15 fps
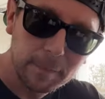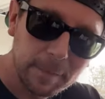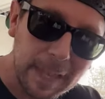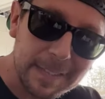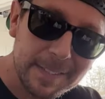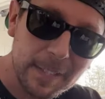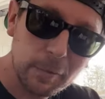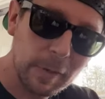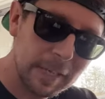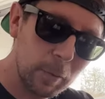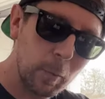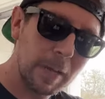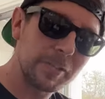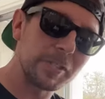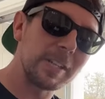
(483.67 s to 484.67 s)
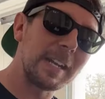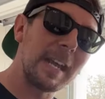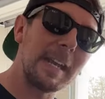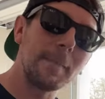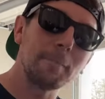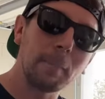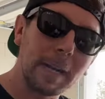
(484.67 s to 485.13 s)
That's a great question,
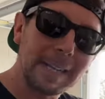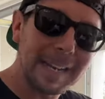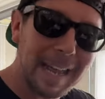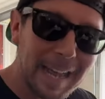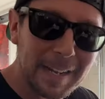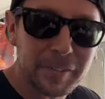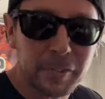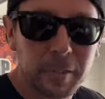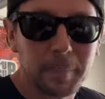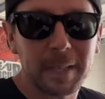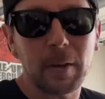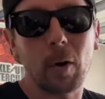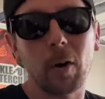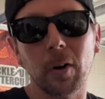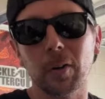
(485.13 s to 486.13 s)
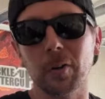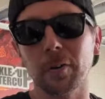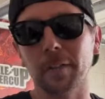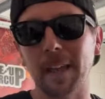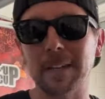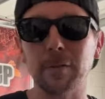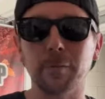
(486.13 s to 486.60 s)
and it might actually be harder
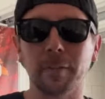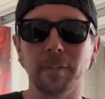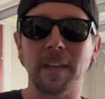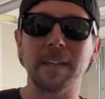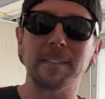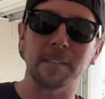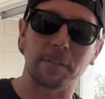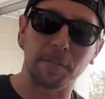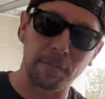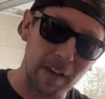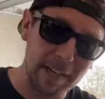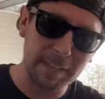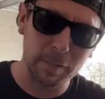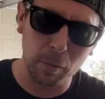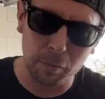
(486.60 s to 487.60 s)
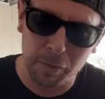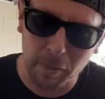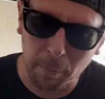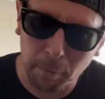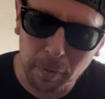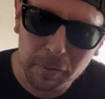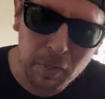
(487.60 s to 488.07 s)
than you think to find those
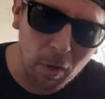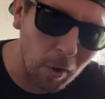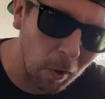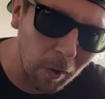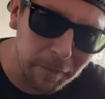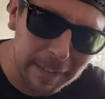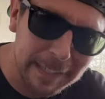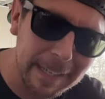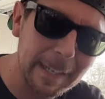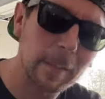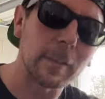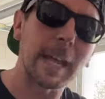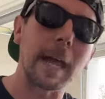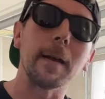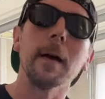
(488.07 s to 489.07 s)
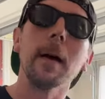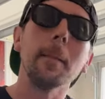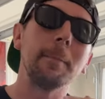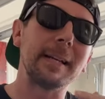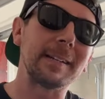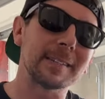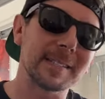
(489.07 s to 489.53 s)
numbers on the internet,
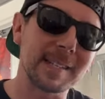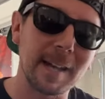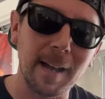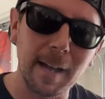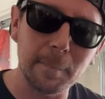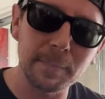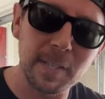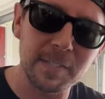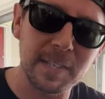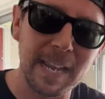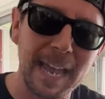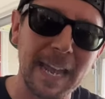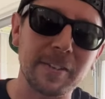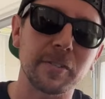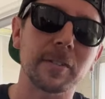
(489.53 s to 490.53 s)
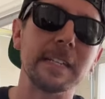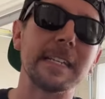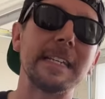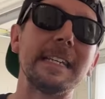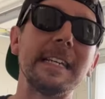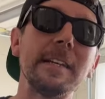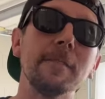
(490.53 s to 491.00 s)
because Cobb doesn't actually
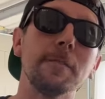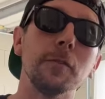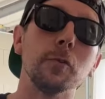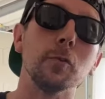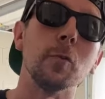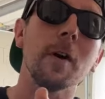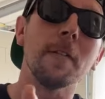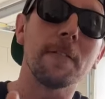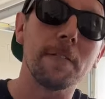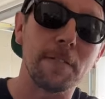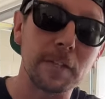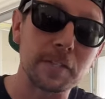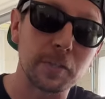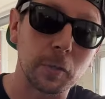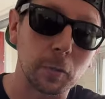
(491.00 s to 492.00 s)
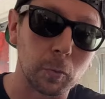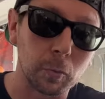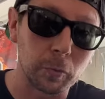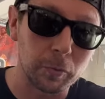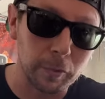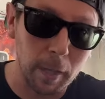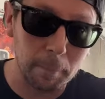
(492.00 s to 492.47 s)
give you
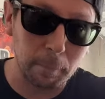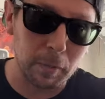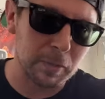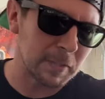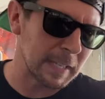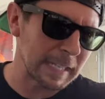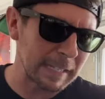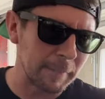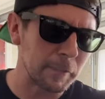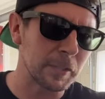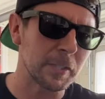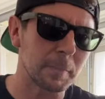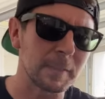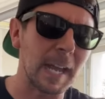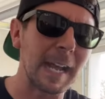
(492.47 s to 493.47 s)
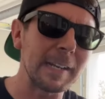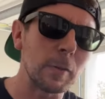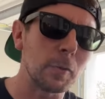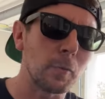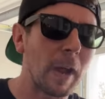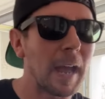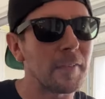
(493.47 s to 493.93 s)
physical numbers. They give you some
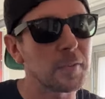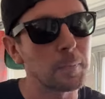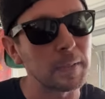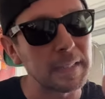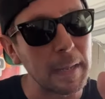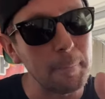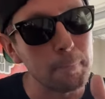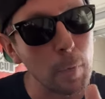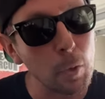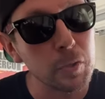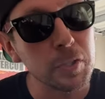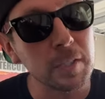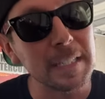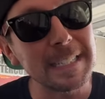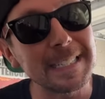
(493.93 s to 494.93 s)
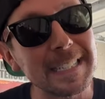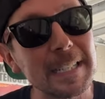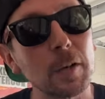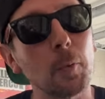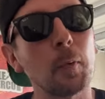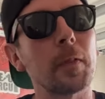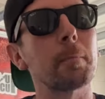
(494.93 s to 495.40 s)
dyno graphs, but they mostly
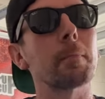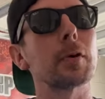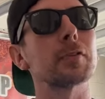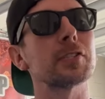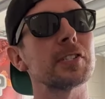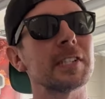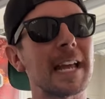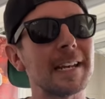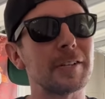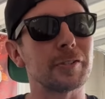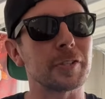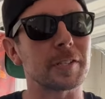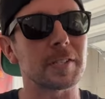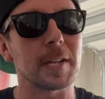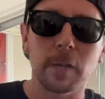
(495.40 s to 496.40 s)
deal with percentages.